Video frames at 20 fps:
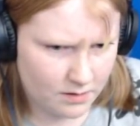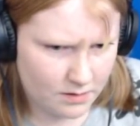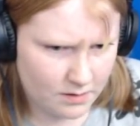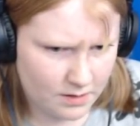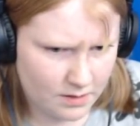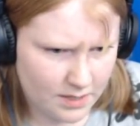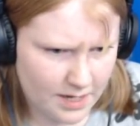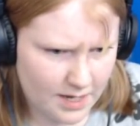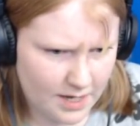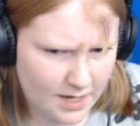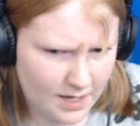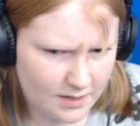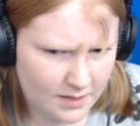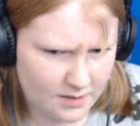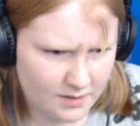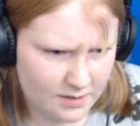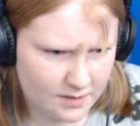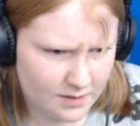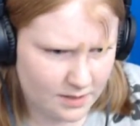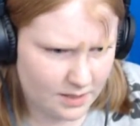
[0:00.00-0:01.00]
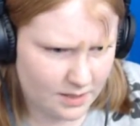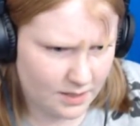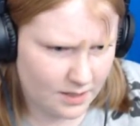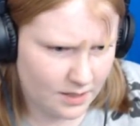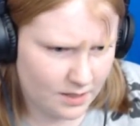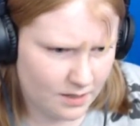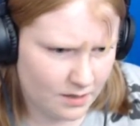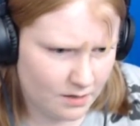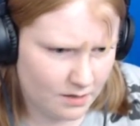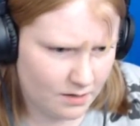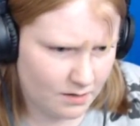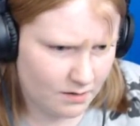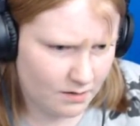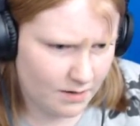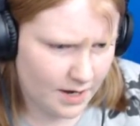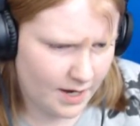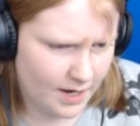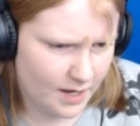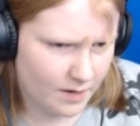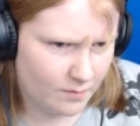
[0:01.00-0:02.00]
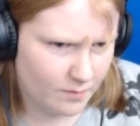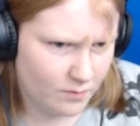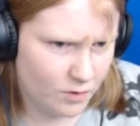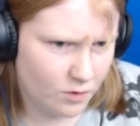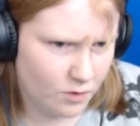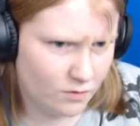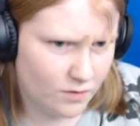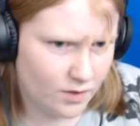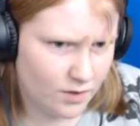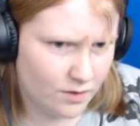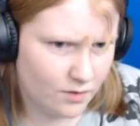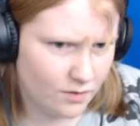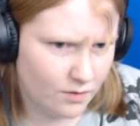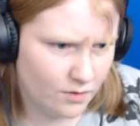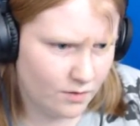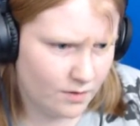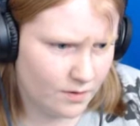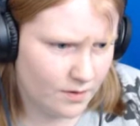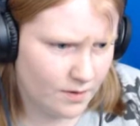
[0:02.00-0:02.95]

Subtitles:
Let's see. Oh, I gotta move you.